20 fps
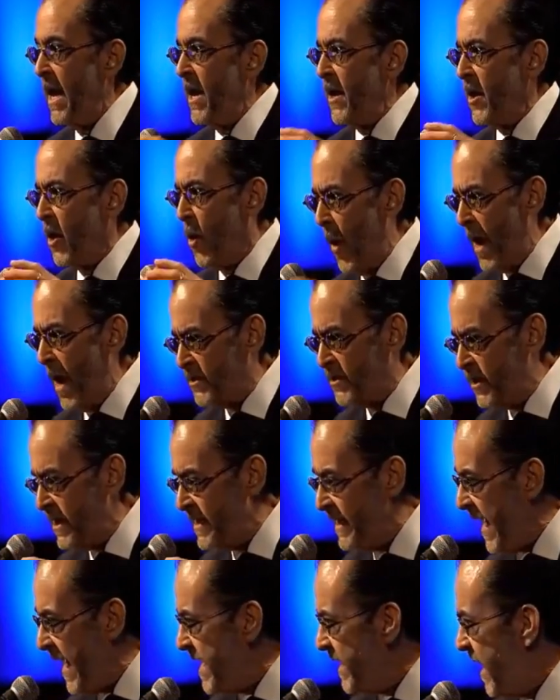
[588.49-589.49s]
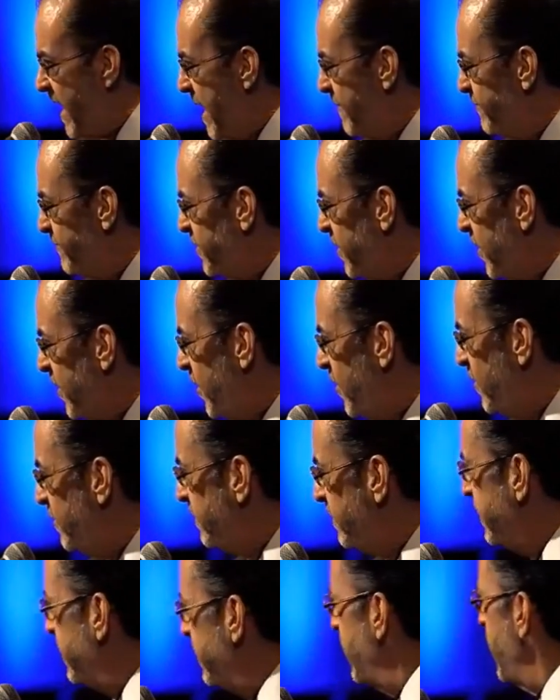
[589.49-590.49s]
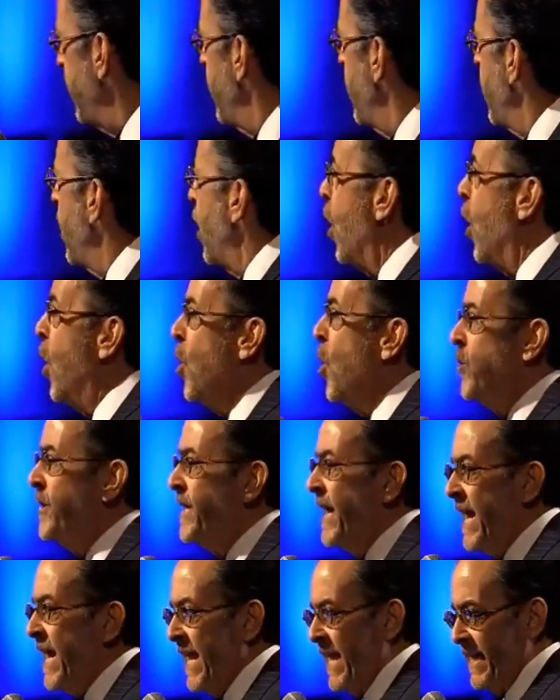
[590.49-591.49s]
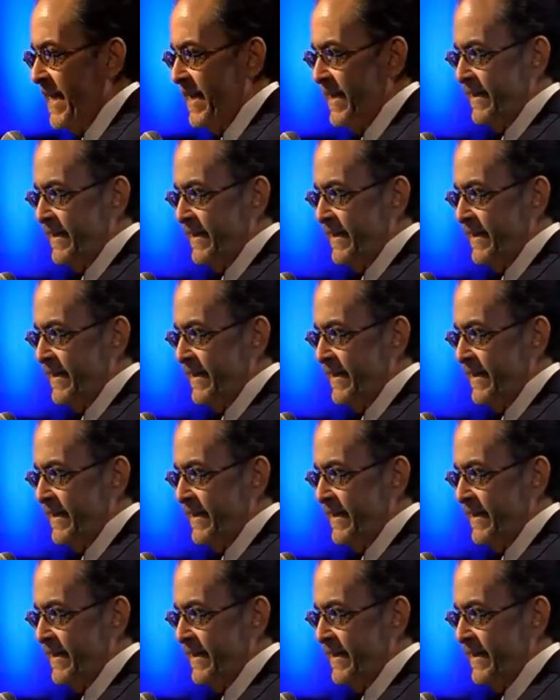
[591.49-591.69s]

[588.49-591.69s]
Question then comes to, who did it?